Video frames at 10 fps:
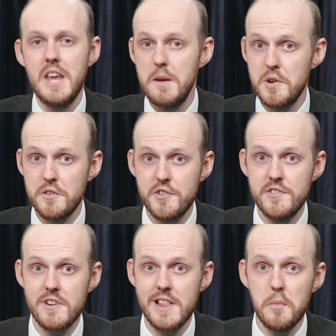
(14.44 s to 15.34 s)
Timed auctions
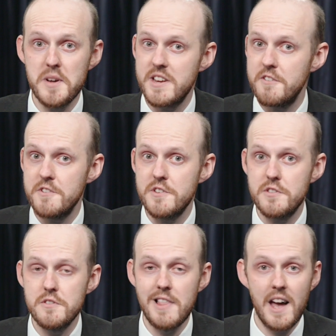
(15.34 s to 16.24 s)
are a little bit different
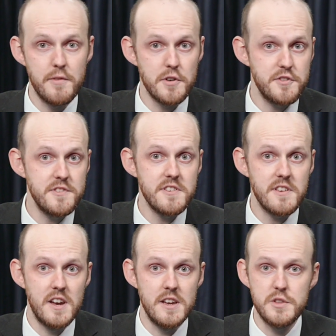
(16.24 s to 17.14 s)
to live auctions.
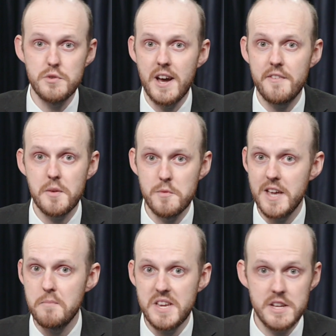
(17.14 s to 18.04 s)
You don't have someone
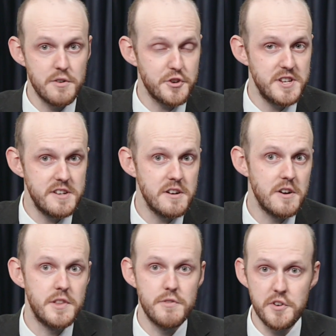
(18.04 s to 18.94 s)
like me, an auctioneer,
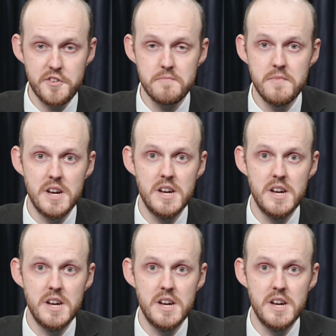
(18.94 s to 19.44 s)
on the rostrum